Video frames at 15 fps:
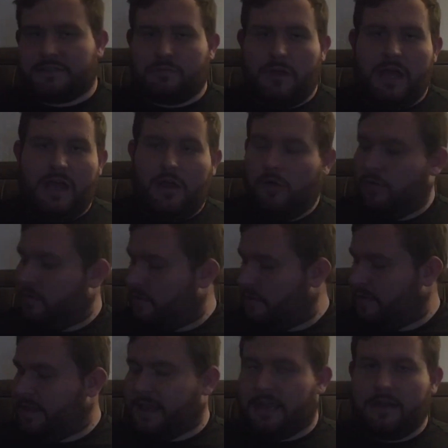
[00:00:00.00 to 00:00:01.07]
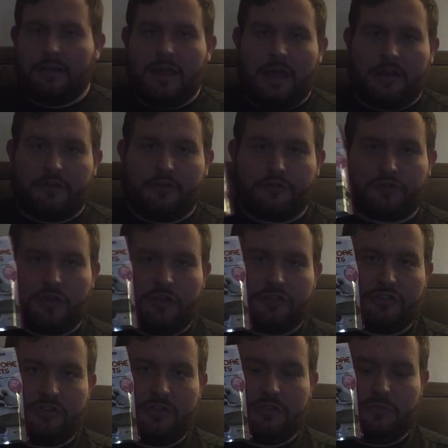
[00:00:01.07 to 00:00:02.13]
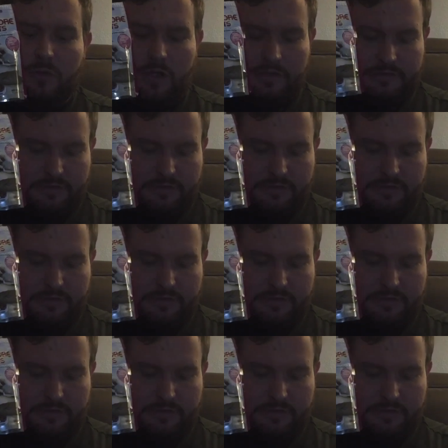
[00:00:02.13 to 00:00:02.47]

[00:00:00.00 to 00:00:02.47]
as well, they get a lot of nutrition as well.